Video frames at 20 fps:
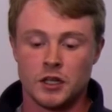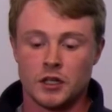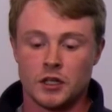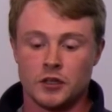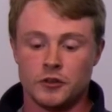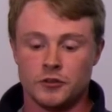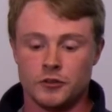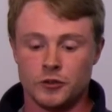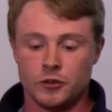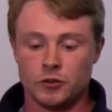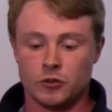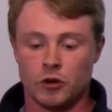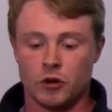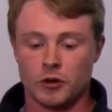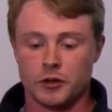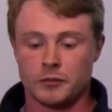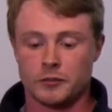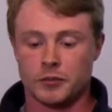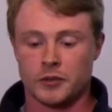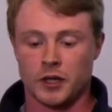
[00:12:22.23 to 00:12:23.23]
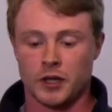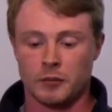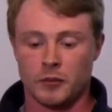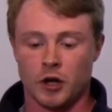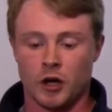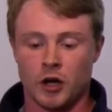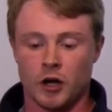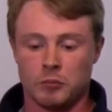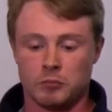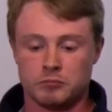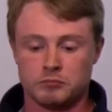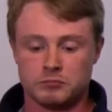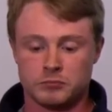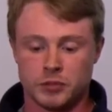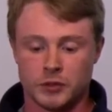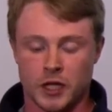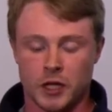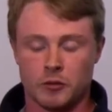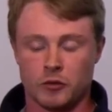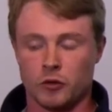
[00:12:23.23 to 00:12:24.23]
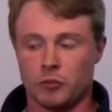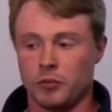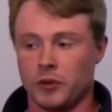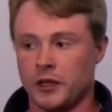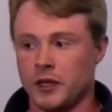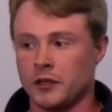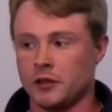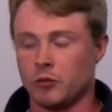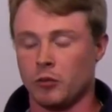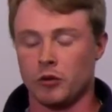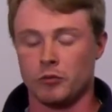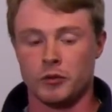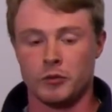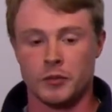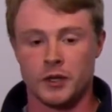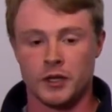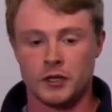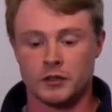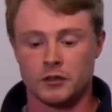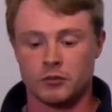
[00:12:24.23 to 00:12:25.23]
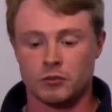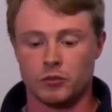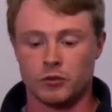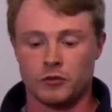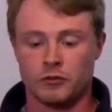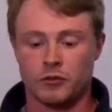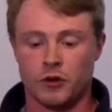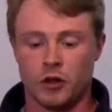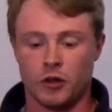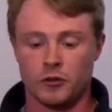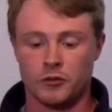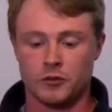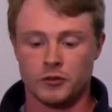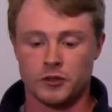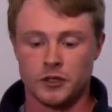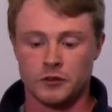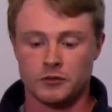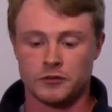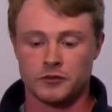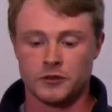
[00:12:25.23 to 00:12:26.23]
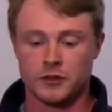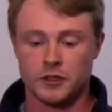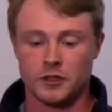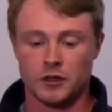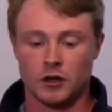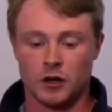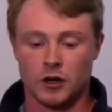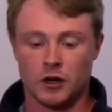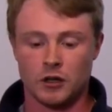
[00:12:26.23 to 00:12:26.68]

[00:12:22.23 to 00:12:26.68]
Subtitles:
And due to our chemical plant and what we make, we fall underneath the